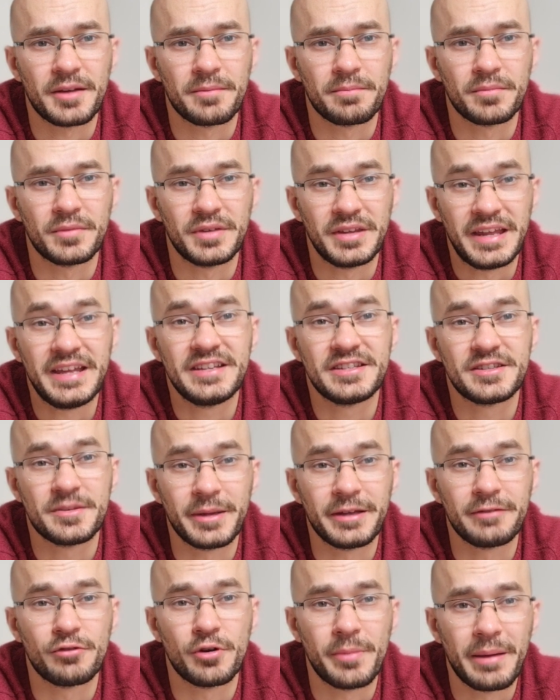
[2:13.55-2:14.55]
need to be
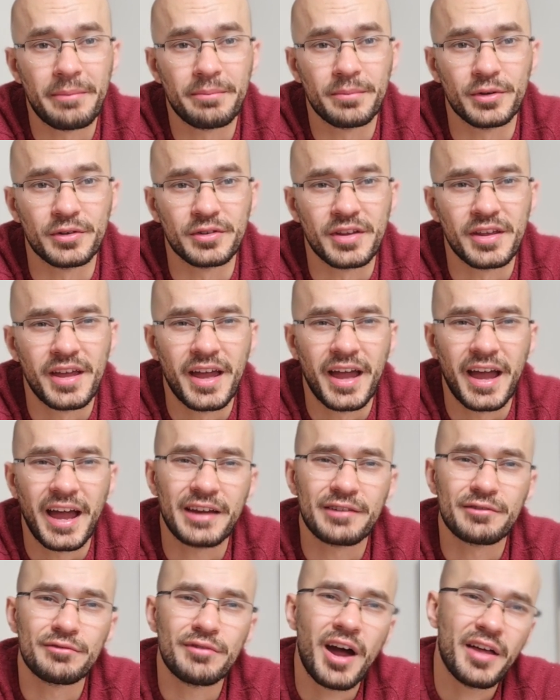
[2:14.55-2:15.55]
remembered.
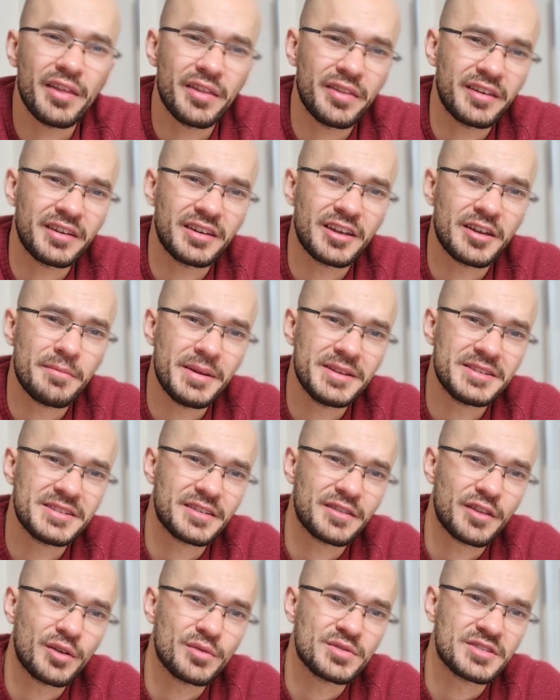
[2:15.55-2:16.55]
And rather than committing
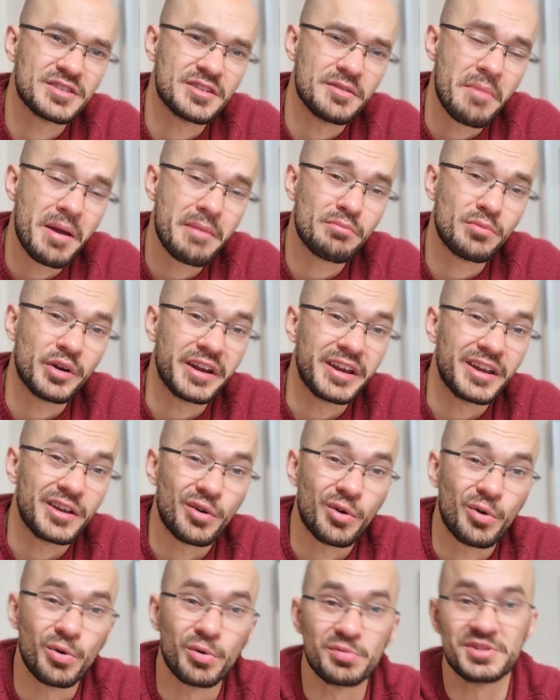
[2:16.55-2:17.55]
those to memory
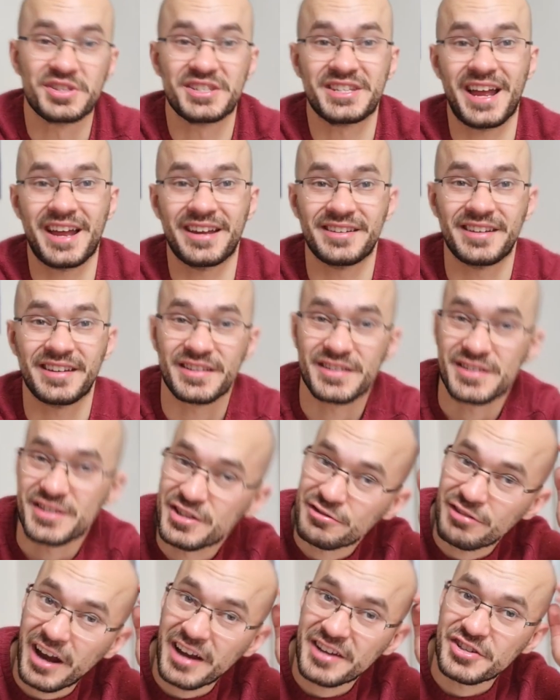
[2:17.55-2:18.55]
or standing
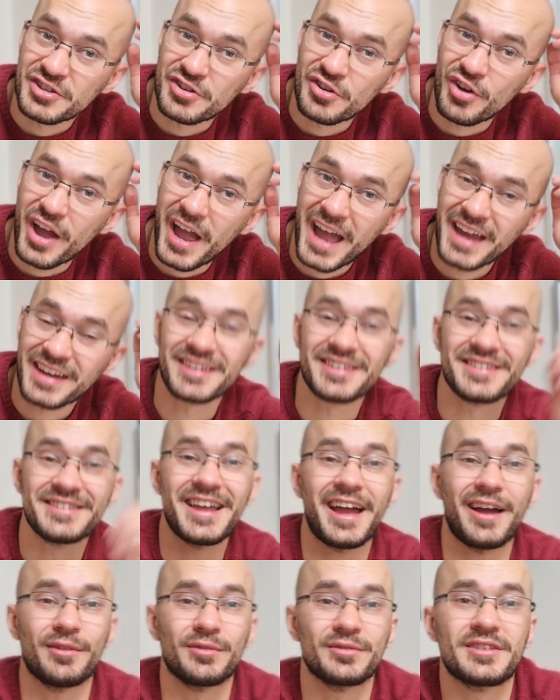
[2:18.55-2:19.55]
scratching your head in
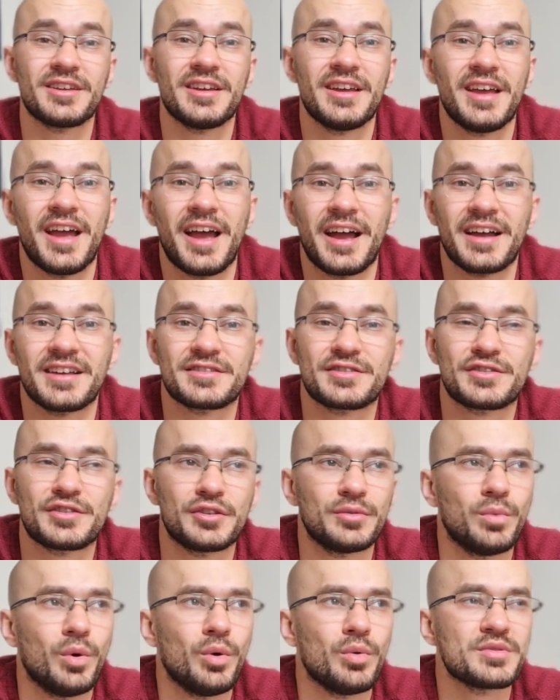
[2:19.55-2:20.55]
doubt as to
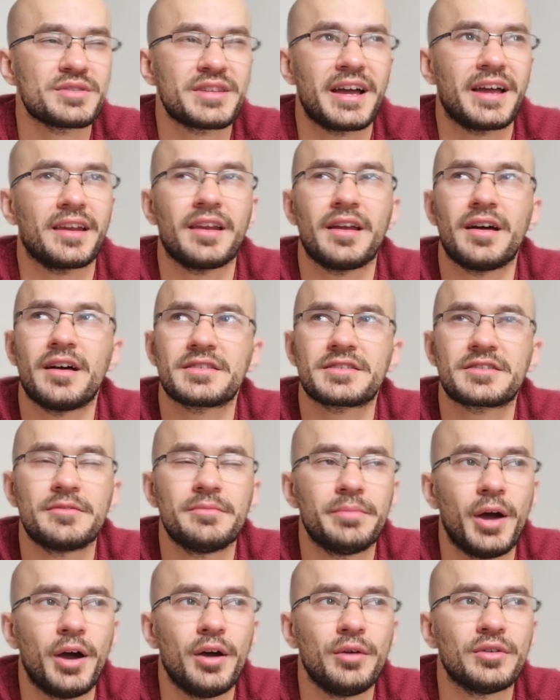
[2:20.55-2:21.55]
what was that last
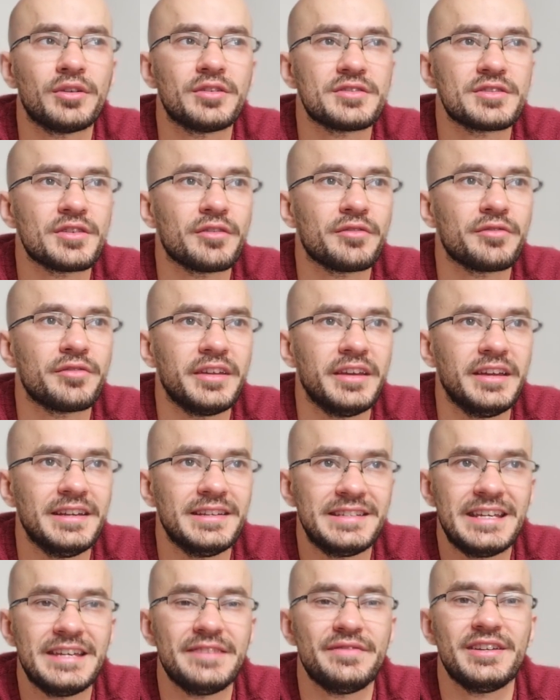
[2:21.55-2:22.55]
component of the
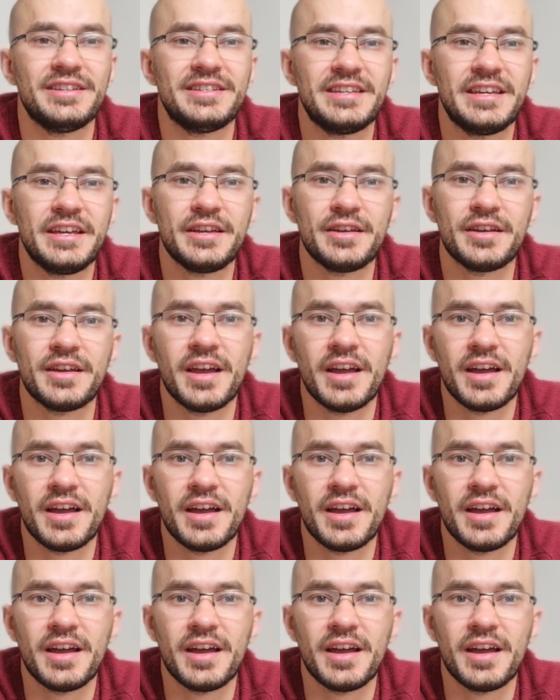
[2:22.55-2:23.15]
DVT